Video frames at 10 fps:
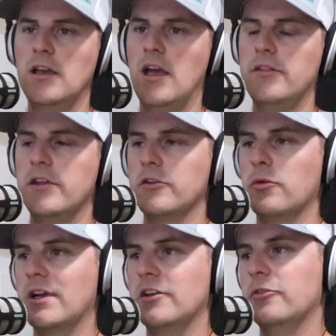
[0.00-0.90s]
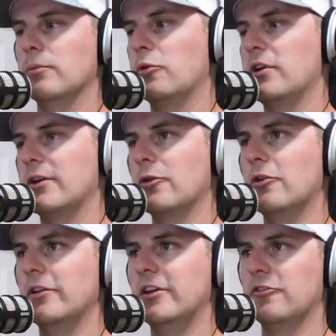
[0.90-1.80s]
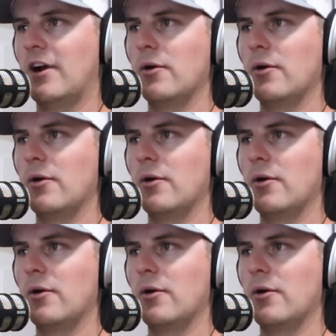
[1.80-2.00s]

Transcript: and then going into a pretty cold and dry